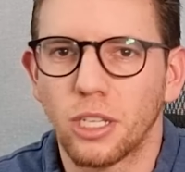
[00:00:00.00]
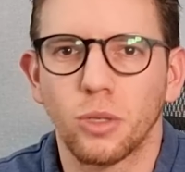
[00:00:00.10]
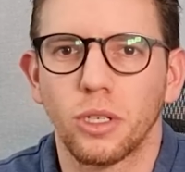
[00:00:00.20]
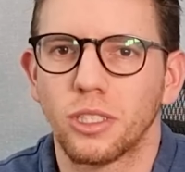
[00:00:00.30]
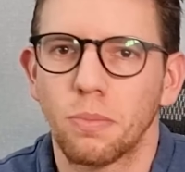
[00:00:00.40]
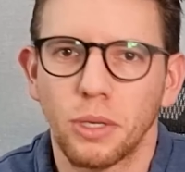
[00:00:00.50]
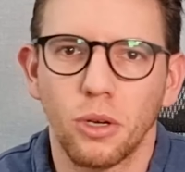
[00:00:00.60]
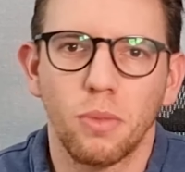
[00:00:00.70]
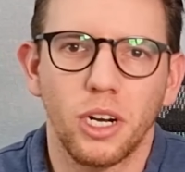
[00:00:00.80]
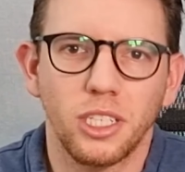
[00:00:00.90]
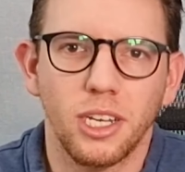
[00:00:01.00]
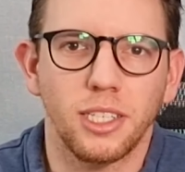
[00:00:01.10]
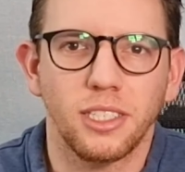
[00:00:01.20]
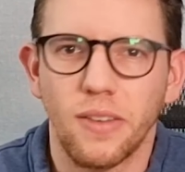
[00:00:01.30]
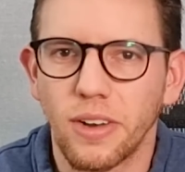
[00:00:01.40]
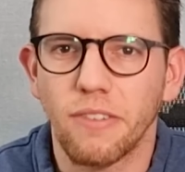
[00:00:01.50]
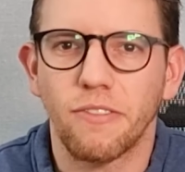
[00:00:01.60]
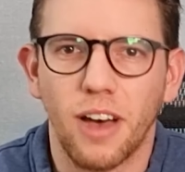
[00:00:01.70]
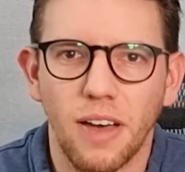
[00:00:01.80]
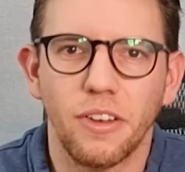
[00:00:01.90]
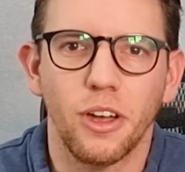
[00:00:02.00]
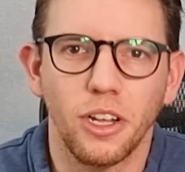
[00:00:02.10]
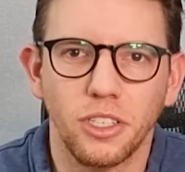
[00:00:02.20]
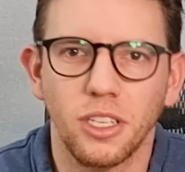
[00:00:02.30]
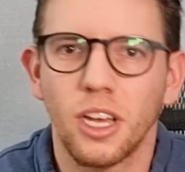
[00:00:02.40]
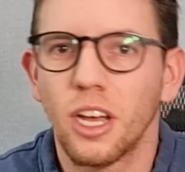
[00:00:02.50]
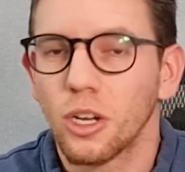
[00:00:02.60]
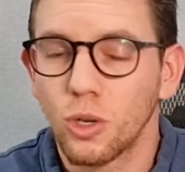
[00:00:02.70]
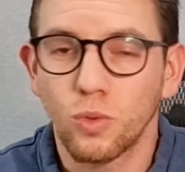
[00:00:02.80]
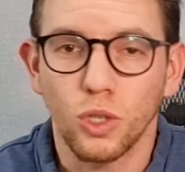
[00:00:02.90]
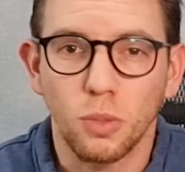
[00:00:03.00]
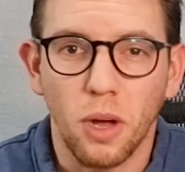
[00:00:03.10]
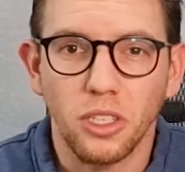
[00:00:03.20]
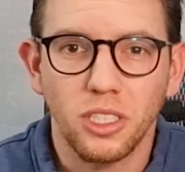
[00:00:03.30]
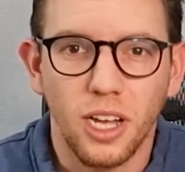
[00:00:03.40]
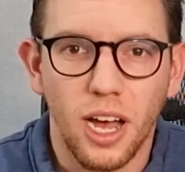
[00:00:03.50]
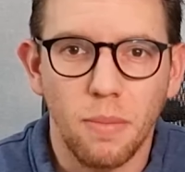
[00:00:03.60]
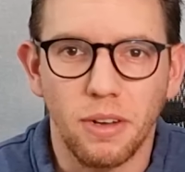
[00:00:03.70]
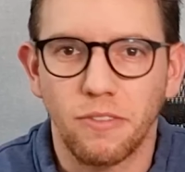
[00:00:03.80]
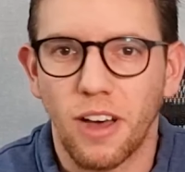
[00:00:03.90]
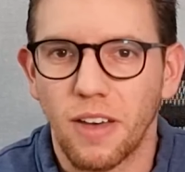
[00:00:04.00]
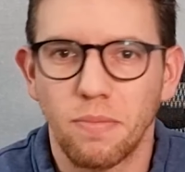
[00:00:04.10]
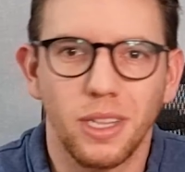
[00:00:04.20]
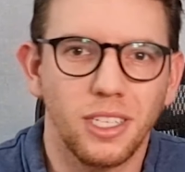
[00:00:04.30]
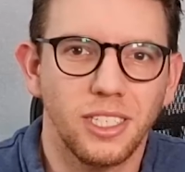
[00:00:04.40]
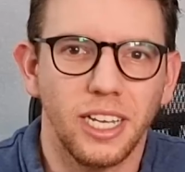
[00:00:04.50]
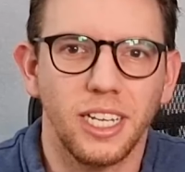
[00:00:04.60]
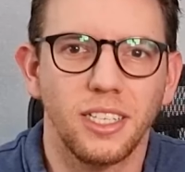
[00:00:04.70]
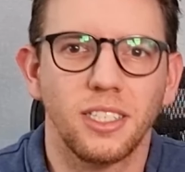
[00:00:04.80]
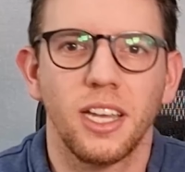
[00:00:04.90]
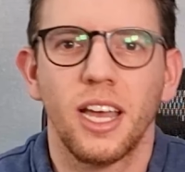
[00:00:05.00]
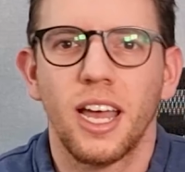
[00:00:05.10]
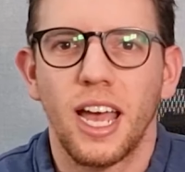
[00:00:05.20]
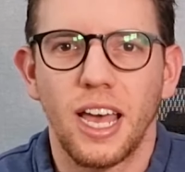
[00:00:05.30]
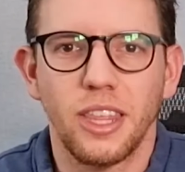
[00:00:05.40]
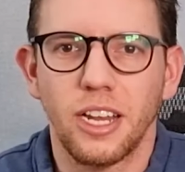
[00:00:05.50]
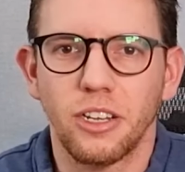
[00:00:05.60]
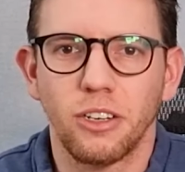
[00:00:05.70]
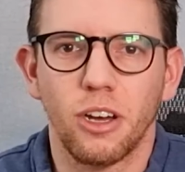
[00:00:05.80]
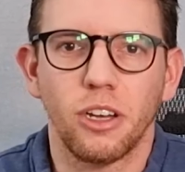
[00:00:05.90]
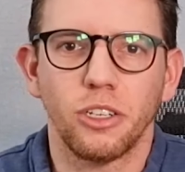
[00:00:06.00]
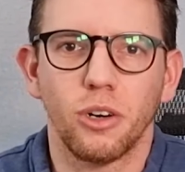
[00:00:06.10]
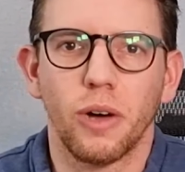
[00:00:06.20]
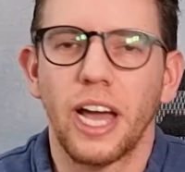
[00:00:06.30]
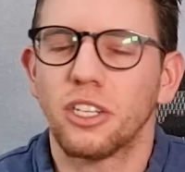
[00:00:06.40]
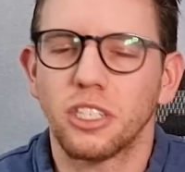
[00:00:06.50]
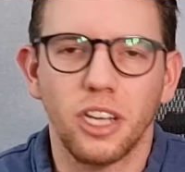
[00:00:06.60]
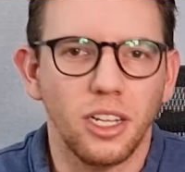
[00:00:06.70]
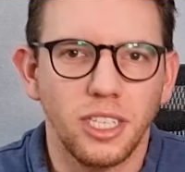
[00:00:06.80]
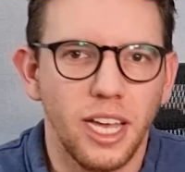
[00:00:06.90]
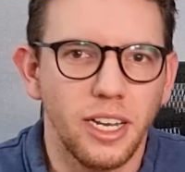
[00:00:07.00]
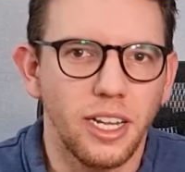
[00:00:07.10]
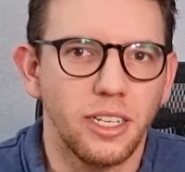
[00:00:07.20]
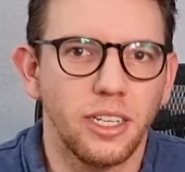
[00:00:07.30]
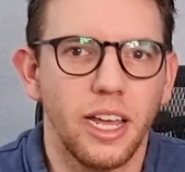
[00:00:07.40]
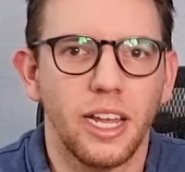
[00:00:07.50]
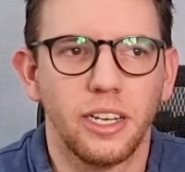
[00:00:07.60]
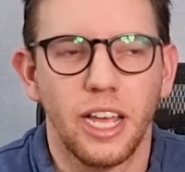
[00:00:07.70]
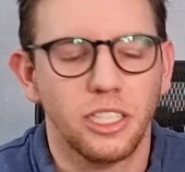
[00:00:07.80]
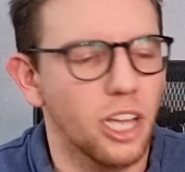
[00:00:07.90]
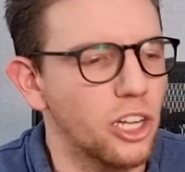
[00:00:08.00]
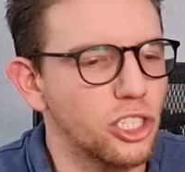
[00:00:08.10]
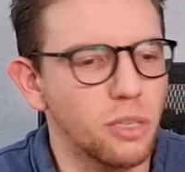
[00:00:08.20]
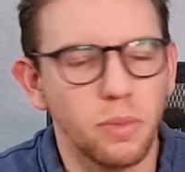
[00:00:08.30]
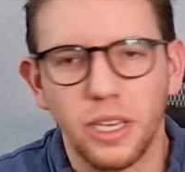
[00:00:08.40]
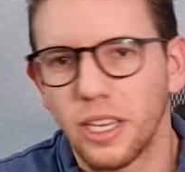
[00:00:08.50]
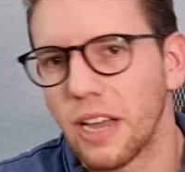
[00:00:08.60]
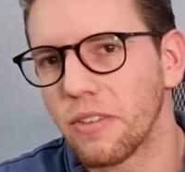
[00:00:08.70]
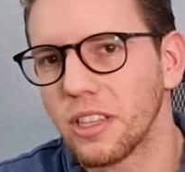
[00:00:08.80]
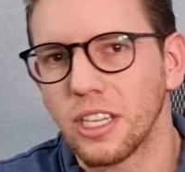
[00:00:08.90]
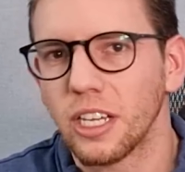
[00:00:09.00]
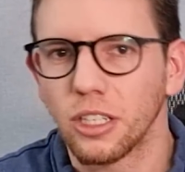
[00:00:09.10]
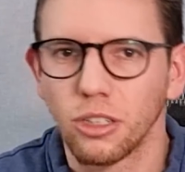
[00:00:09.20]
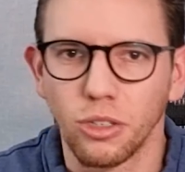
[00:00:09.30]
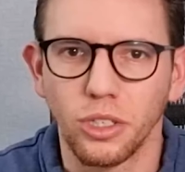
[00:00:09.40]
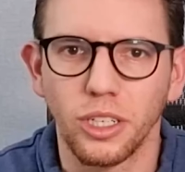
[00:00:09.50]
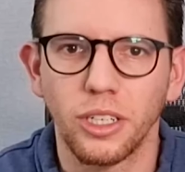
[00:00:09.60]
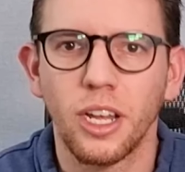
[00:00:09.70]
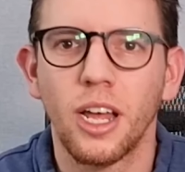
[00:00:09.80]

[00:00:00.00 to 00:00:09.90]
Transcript: to a typical monitor at 75 Hz, good response time at 5 milliseconds, and then your HDR10 and sRGB, everything included.